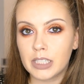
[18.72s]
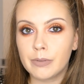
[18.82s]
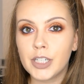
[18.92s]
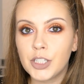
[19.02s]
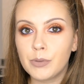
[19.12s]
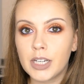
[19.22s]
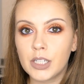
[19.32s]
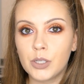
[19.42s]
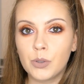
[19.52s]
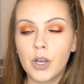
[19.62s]
to my YouTube
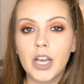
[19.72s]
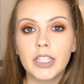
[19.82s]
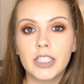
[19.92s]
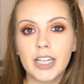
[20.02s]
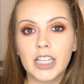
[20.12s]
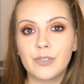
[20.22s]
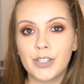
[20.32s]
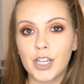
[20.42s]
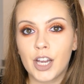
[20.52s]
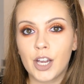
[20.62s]
channel. Today's
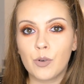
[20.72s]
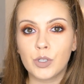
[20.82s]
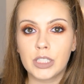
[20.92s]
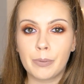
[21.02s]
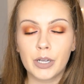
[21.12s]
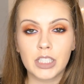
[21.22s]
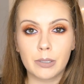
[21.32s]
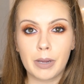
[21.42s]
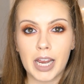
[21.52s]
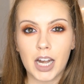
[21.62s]
video was supposed to
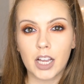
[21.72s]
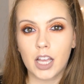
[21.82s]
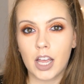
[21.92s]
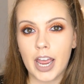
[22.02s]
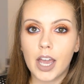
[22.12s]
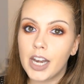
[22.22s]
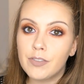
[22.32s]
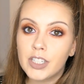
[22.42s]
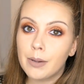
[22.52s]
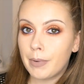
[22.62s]
be like an
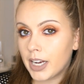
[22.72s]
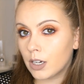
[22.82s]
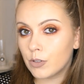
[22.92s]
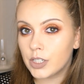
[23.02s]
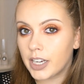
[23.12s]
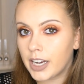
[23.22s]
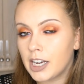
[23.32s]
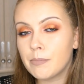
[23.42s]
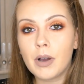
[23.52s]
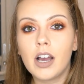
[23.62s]
everyday makeup
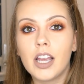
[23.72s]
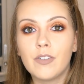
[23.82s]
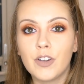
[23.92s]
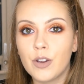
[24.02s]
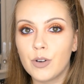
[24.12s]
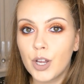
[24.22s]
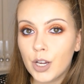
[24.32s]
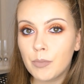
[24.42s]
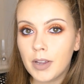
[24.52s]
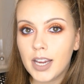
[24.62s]
routine, but if you
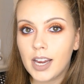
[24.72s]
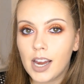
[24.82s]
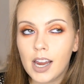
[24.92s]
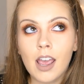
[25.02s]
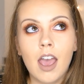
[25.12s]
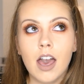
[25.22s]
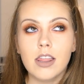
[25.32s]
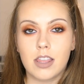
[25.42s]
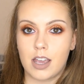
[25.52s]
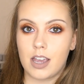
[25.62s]
know me,
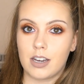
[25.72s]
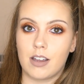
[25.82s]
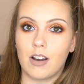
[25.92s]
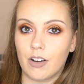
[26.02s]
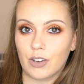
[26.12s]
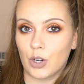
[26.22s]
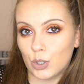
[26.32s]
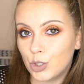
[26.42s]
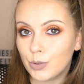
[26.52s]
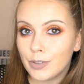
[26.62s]
then I
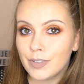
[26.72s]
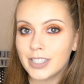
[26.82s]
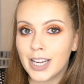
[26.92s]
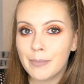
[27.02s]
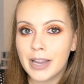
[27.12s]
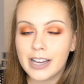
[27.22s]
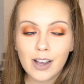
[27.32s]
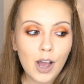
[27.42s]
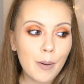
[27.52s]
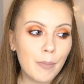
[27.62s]
can't do everyday
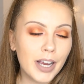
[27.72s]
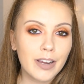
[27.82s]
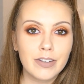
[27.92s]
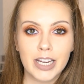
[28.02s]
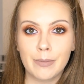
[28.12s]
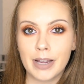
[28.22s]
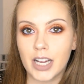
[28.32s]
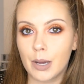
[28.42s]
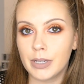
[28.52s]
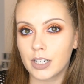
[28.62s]
makeup. My everyday
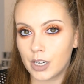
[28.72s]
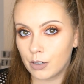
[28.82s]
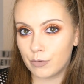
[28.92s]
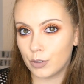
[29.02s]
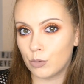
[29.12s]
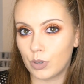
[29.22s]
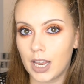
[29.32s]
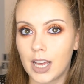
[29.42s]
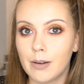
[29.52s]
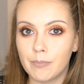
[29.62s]
makeup is kind of full
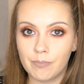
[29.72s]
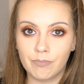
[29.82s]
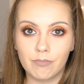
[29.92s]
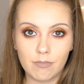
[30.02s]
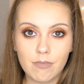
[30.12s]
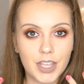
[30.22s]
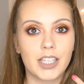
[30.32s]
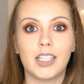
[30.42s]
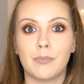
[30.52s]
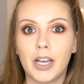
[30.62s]
glam.
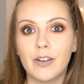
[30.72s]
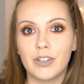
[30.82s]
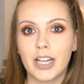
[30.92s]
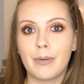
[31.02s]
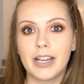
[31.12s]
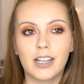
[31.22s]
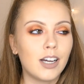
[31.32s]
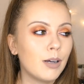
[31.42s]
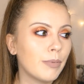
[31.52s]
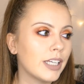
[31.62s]
This is my everyday
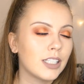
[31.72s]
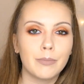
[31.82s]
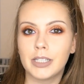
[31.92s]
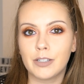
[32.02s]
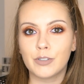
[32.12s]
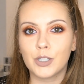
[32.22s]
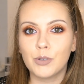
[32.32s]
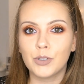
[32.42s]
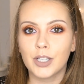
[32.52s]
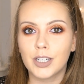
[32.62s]
makeup. It's a bit
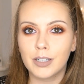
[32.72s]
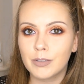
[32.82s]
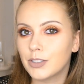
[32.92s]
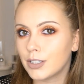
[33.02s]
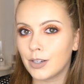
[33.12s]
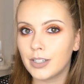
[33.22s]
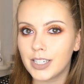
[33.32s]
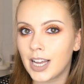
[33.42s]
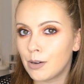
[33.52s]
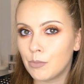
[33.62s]
difficult to tone it
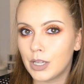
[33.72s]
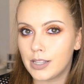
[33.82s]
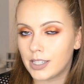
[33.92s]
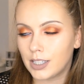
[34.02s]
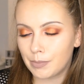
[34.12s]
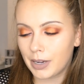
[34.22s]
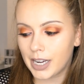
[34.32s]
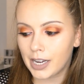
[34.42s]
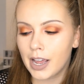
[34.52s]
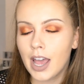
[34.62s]
down when this is
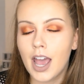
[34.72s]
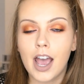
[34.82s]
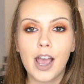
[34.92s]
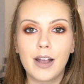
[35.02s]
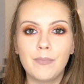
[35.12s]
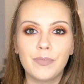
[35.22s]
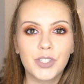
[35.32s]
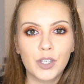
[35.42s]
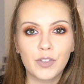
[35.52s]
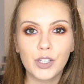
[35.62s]
me.
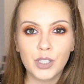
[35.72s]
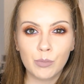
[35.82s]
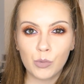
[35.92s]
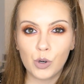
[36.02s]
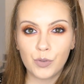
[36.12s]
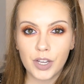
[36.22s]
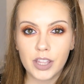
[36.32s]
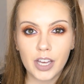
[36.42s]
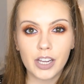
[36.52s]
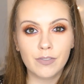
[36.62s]
So I've used the
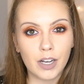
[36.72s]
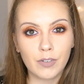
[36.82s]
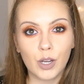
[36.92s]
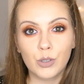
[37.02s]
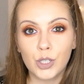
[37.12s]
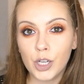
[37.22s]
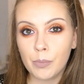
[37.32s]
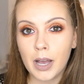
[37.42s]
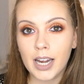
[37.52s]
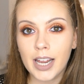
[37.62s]
Morphe
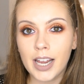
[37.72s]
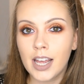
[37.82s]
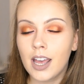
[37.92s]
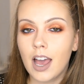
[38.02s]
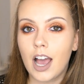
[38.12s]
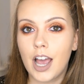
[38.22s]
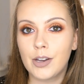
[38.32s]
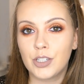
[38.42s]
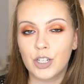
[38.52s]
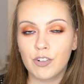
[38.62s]
3502 palette
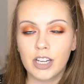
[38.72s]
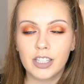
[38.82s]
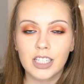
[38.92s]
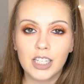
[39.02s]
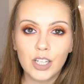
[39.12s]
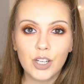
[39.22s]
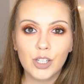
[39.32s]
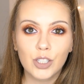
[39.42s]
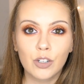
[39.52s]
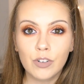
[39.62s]
to create this
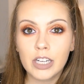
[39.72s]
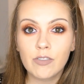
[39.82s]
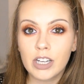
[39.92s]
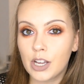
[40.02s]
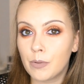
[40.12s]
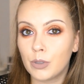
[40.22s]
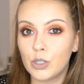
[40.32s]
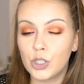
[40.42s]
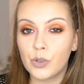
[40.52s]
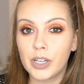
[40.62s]
look, so I really hope you
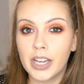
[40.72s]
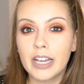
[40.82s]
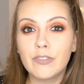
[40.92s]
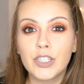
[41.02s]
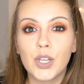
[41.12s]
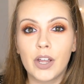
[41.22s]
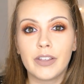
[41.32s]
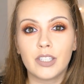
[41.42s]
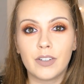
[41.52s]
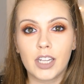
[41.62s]
enjoy it. If you do like
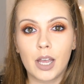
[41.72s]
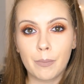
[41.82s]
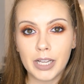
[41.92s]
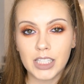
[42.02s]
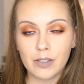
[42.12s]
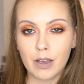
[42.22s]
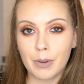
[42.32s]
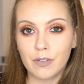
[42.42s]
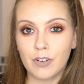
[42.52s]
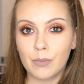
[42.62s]
this video, please give it a
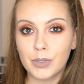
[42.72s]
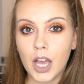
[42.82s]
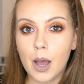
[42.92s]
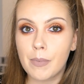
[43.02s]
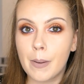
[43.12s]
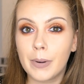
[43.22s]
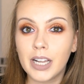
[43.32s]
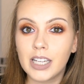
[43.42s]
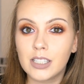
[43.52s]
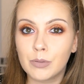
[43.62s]
big thumbs up and
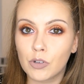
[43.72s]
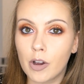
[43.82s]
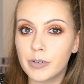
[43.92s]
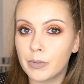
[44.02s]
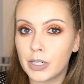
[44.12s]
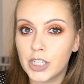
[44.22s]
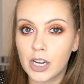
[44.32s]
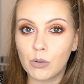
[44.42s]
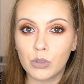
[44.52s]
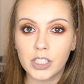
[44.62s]
please subscribe to my
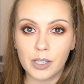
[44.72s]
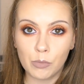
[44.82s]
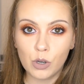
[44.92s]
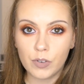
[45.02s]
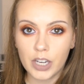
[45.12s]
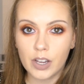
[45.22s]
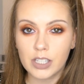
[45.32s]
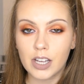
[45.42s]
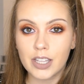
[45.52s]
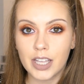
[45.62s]
channel to see more
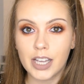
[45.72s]
videos like